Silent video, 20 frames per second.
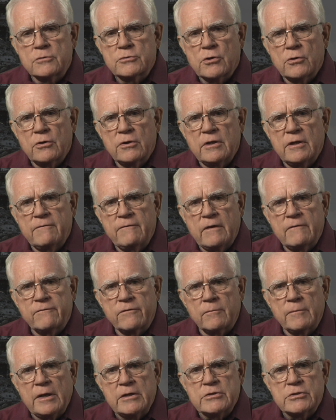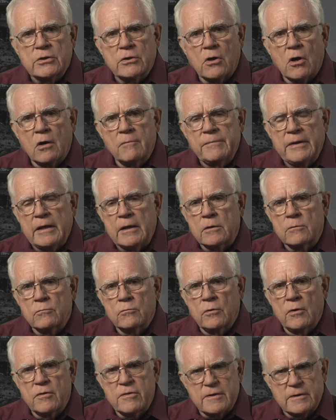alternative information are being
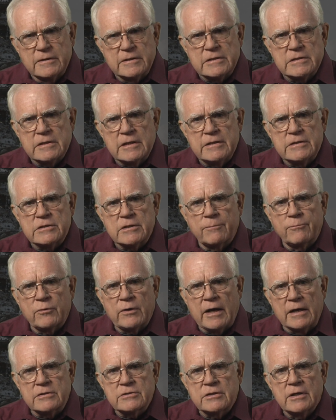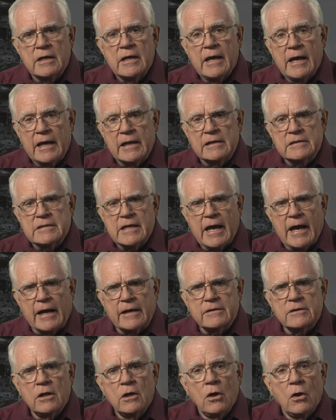ruthlessly suppressed and
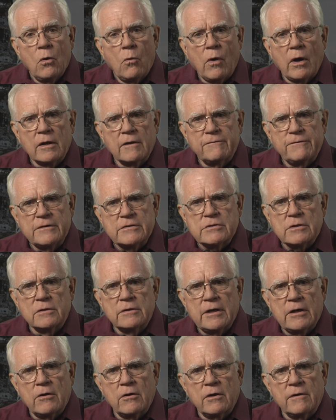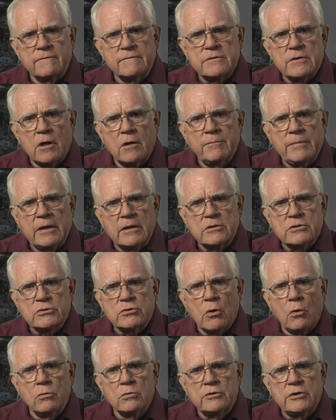attacked while official narratives are being
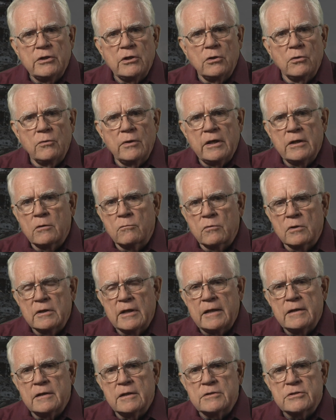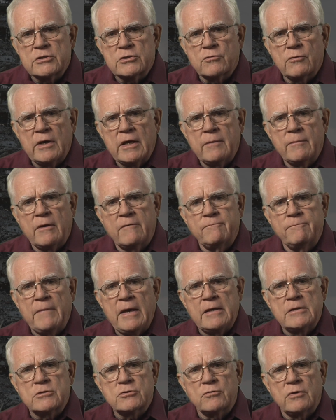sold to you in a relentless stream of
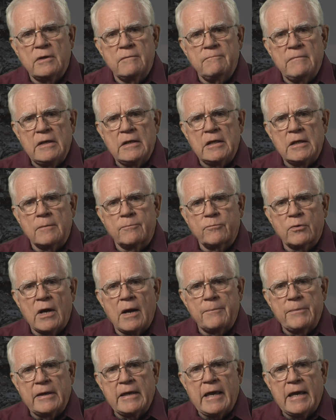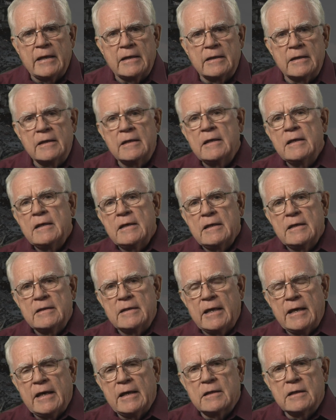mainstream media propaganda
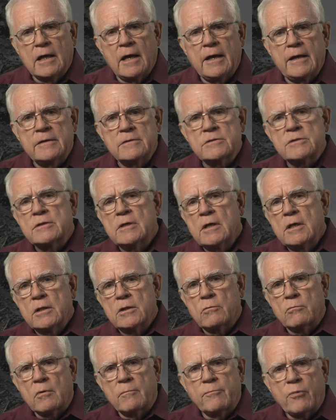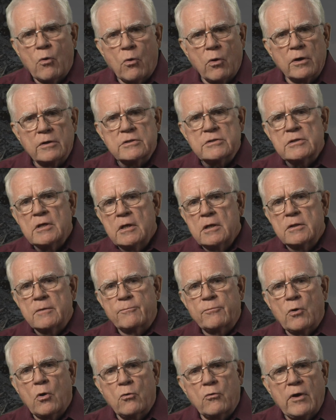in the headlines, the reports, the
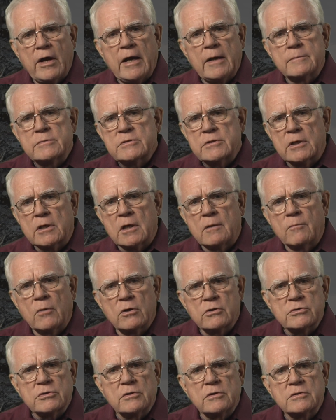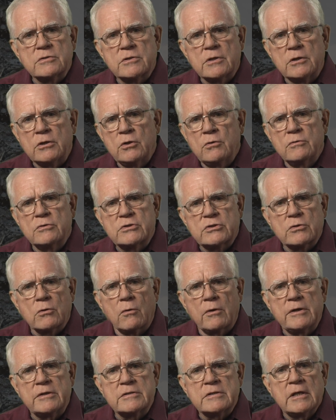programs, the commercials, the news
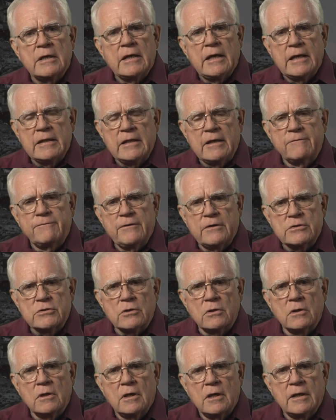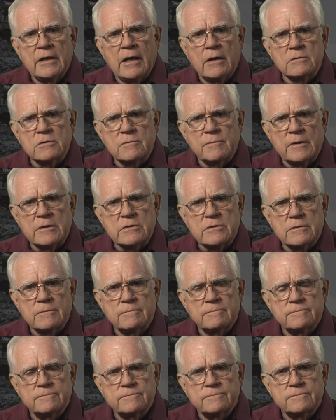stories, and the official announcements.
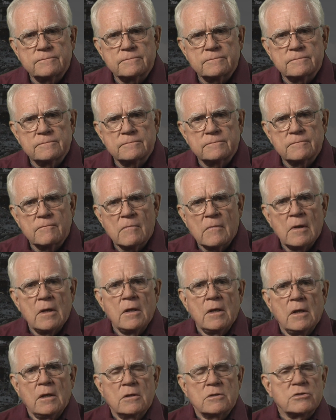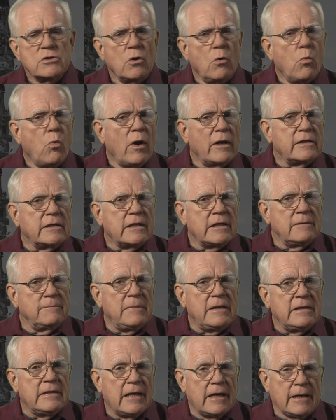So, what can
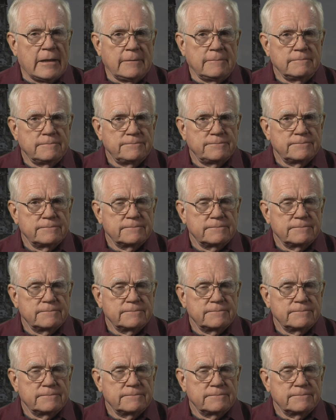be done?